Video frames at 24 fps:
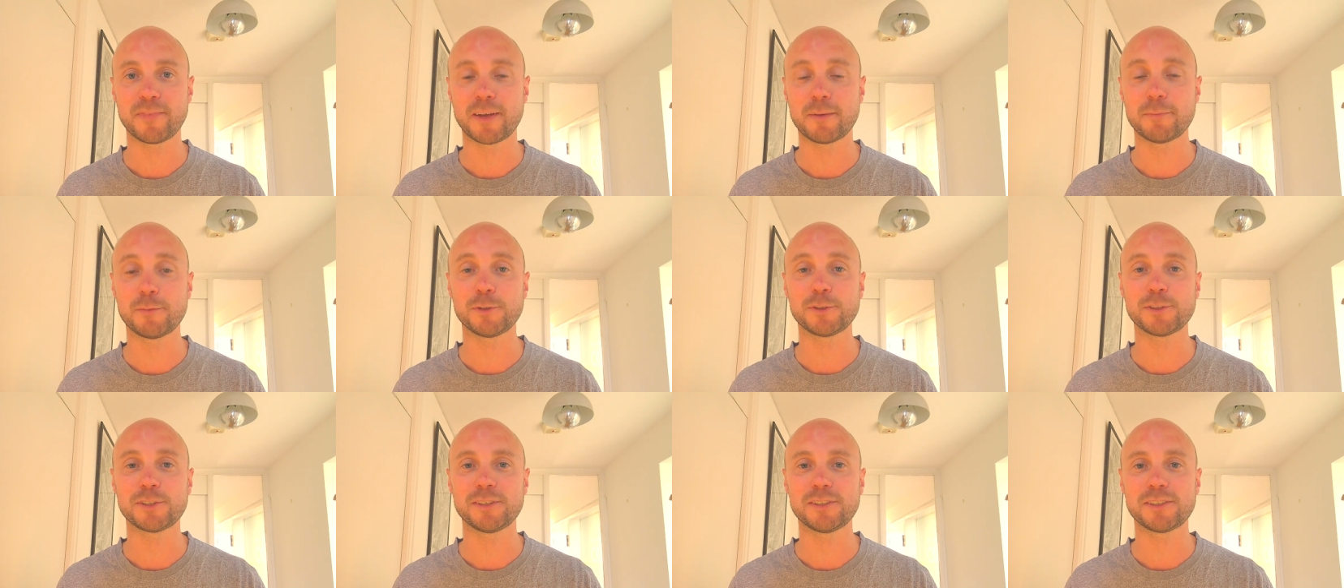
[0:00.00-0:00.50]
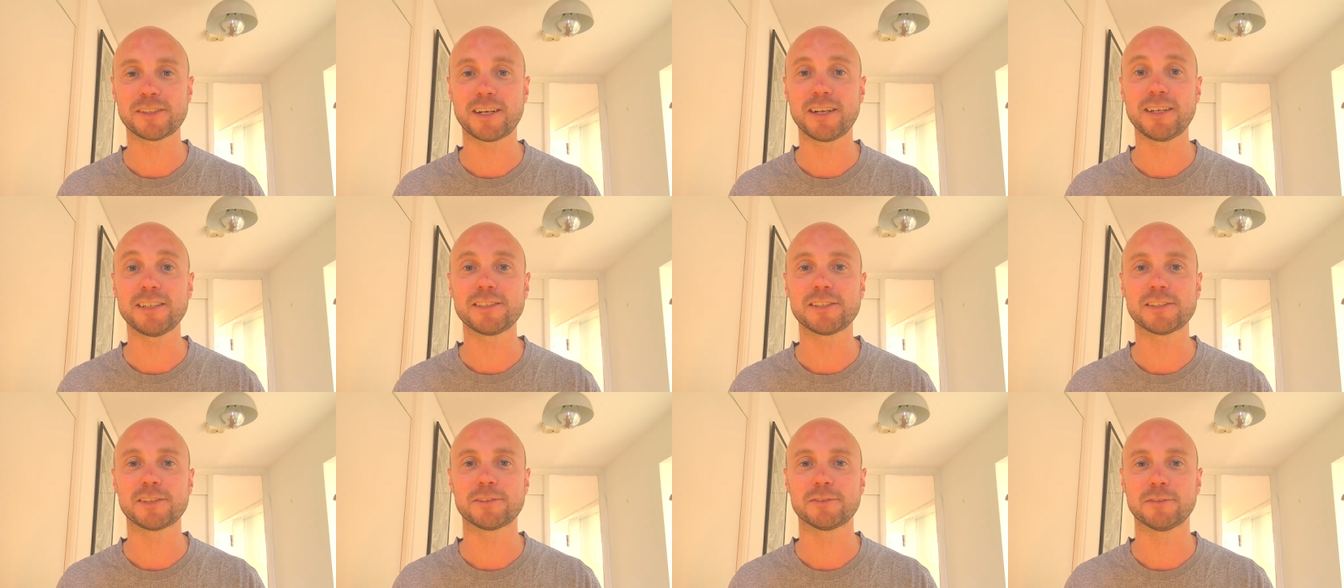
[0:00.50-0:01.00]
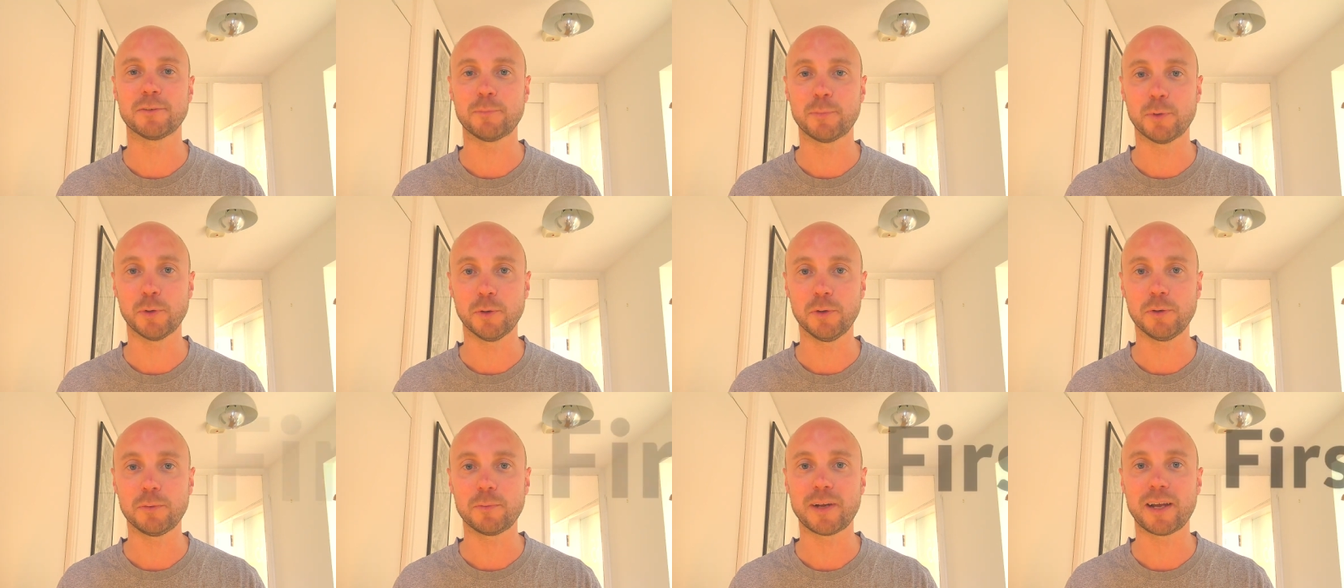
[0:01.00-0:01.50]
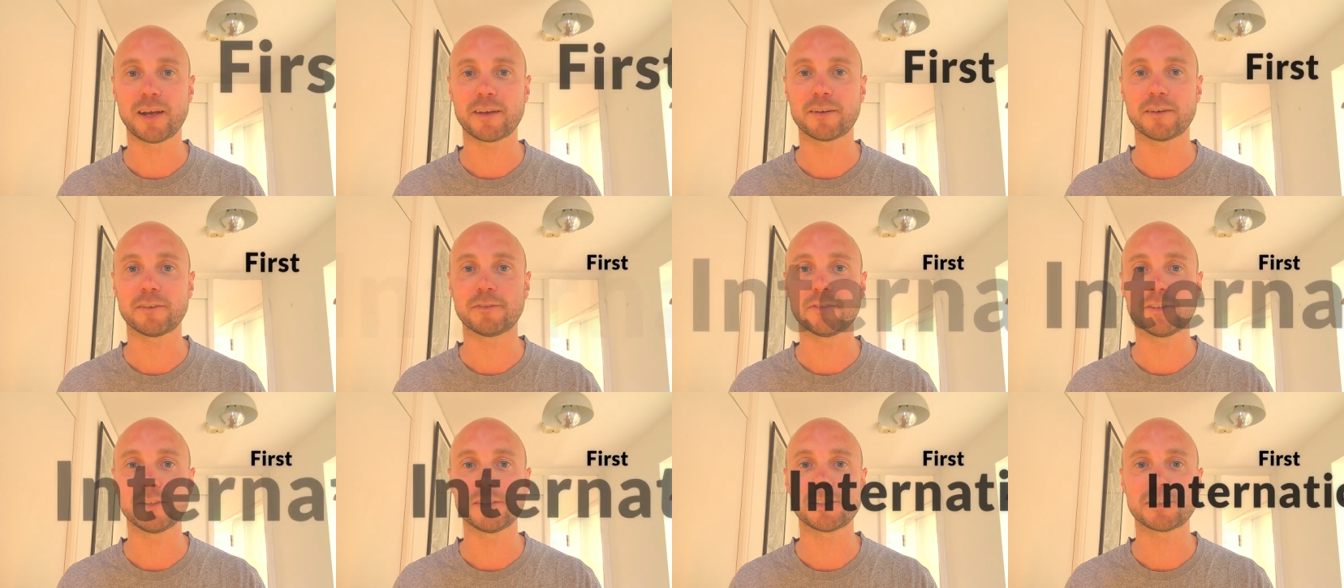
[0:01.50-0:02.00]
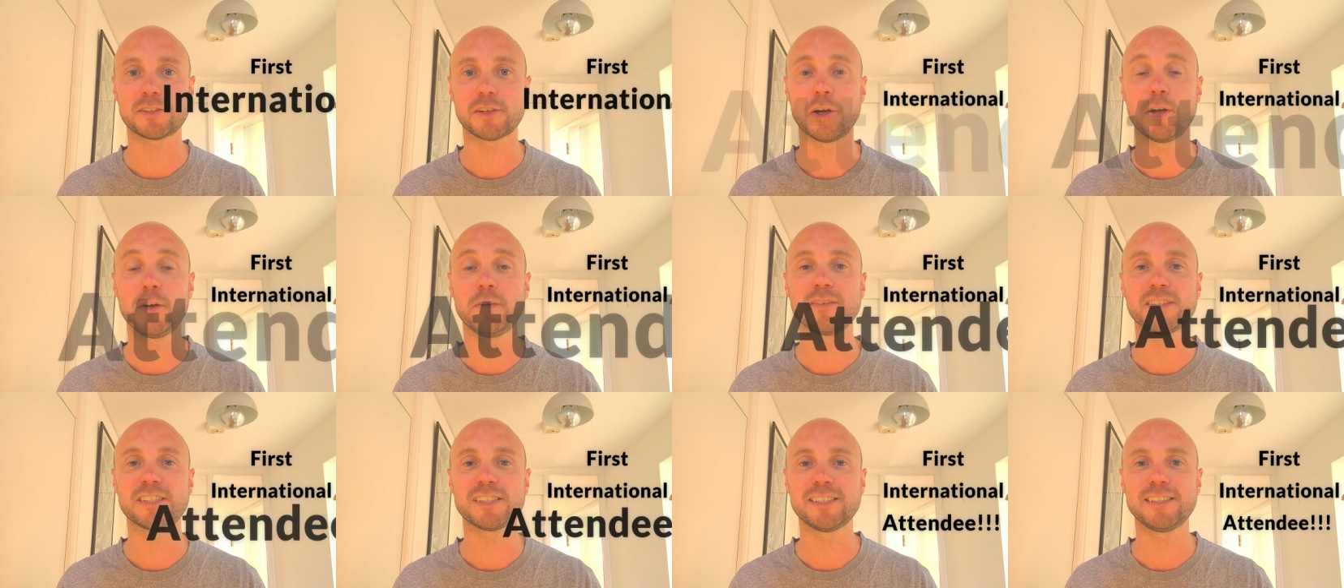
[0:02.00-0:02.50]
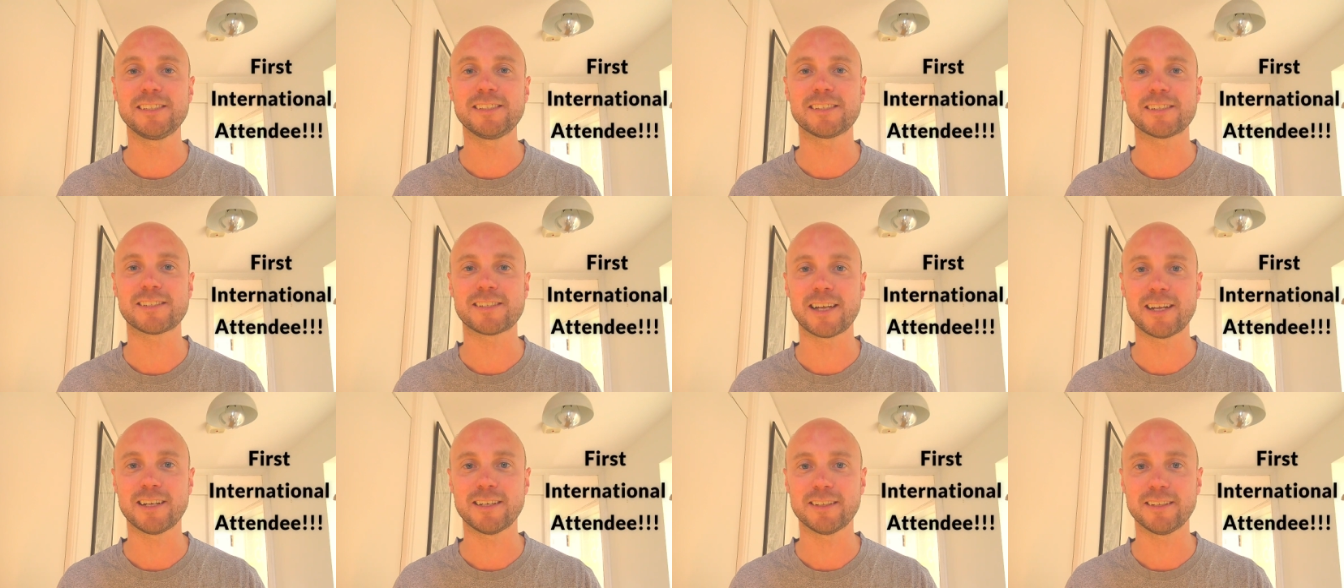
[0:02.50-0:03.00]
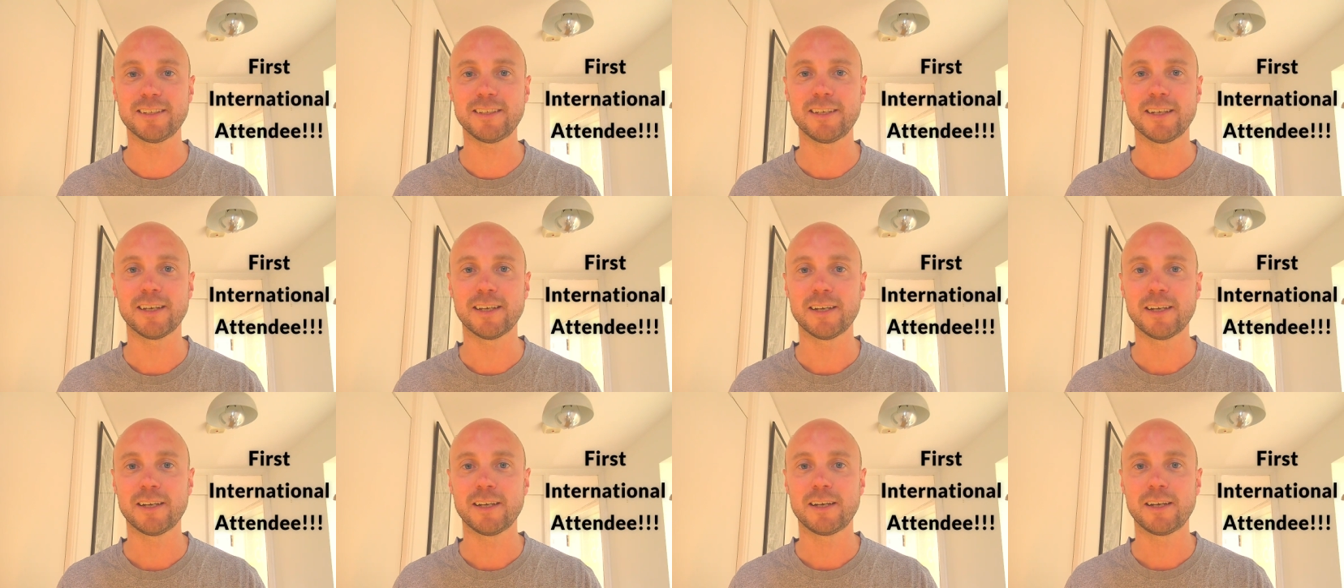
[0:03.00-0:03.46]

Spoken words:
I'm also delighted to report we had our first overseas attendee,